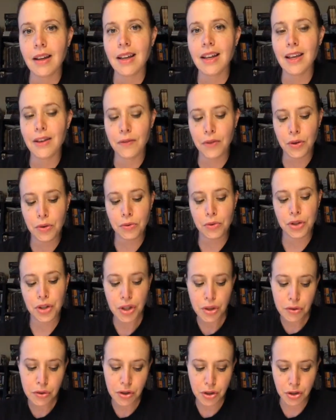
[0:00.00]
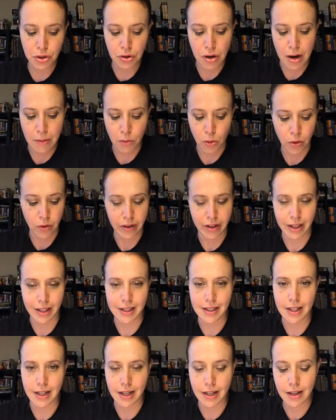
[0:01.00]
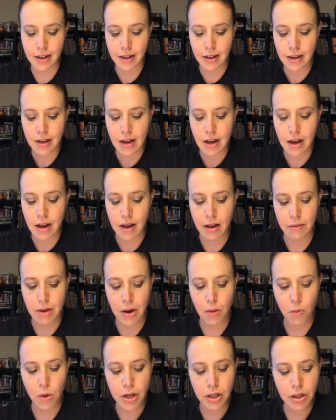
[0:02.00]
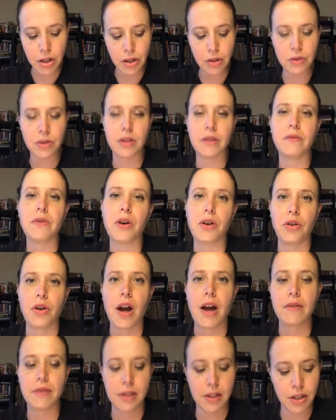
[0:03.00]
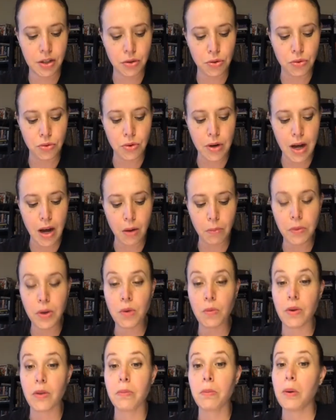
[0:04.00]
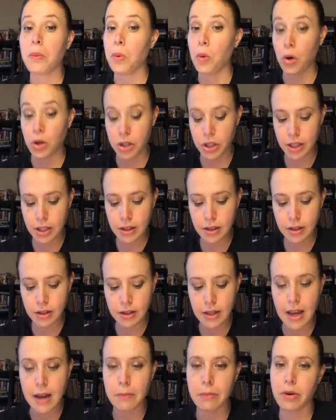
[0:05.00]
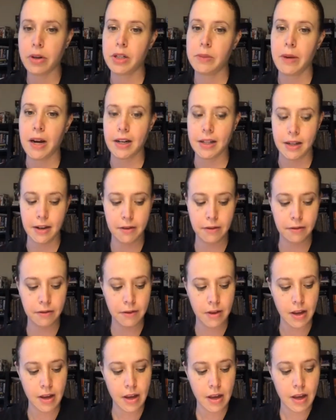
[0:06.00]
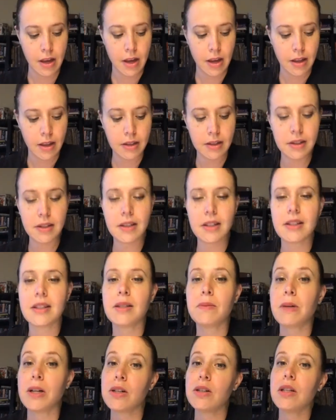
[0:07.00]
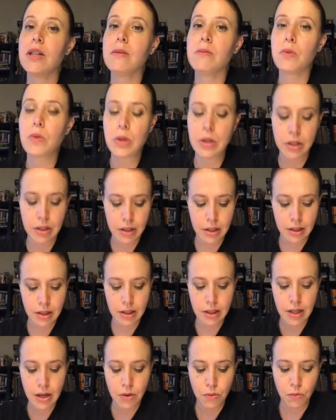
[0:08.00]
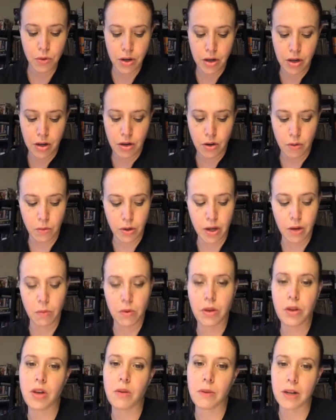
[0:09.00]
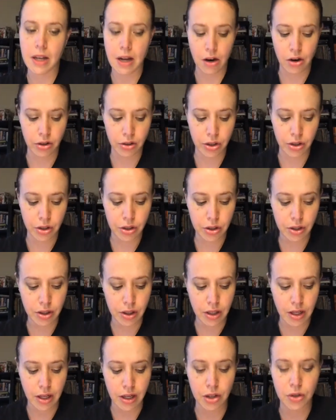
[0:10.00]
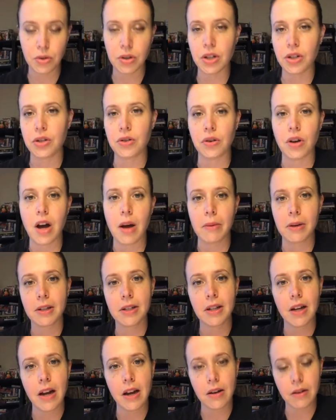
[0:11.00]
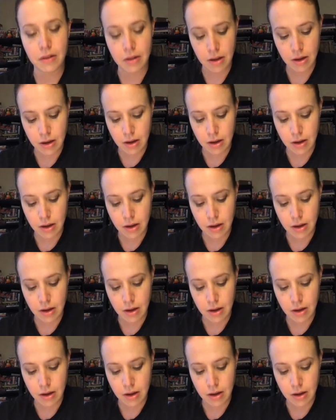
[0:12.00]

If you choose to draw more realistic, I want you to use the photographs to help you with proportions and perspective. This is especially important when you're working with human characters in a traditional comic style.